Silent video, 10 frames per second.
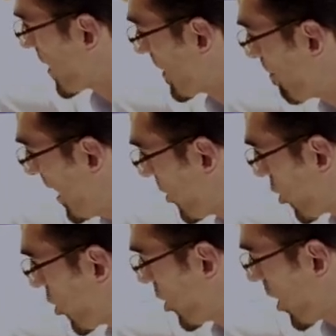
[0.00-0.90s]

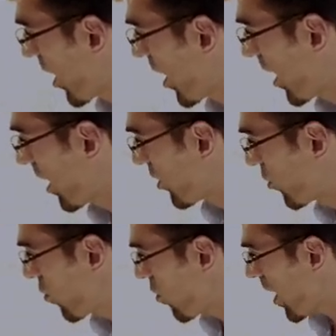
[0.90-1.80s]
speech
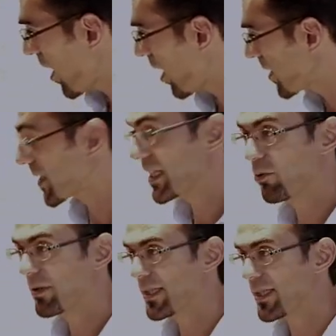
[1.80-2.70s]
to a
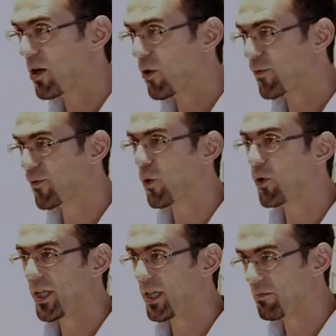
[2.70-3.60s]
sequence of
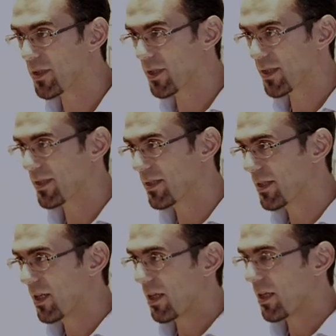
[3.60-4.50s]
phonemes,
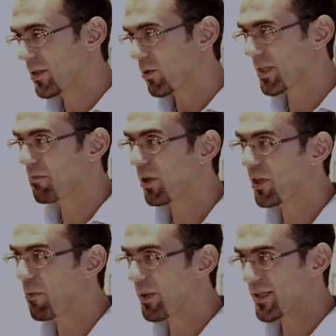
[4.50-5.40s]
so
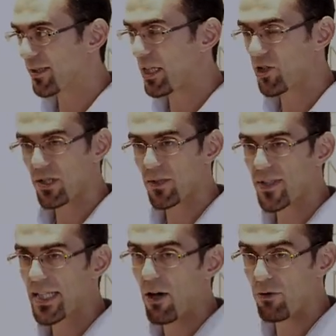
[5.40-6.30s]
symbolic representations
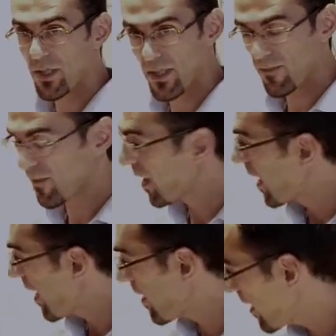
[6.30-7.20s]
of sounds,
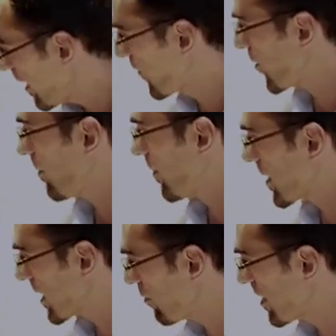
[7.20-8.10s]
and then from
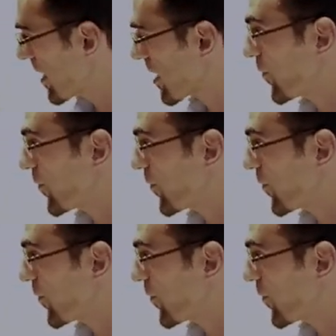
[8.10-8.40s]
sequences